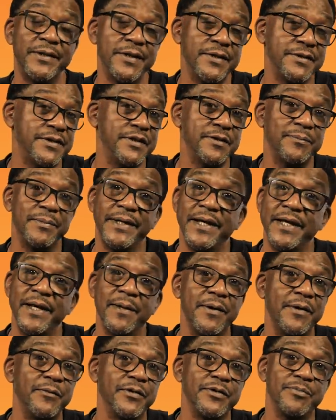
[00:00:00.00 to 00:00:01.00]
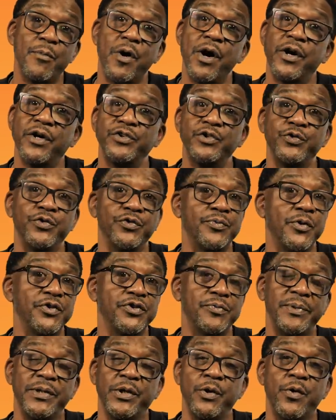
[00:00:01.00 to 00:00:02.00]
Because in the beginning, it was Marcus who was
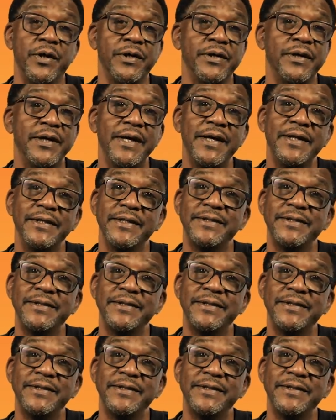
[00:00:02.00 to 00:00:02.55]
supposed to be going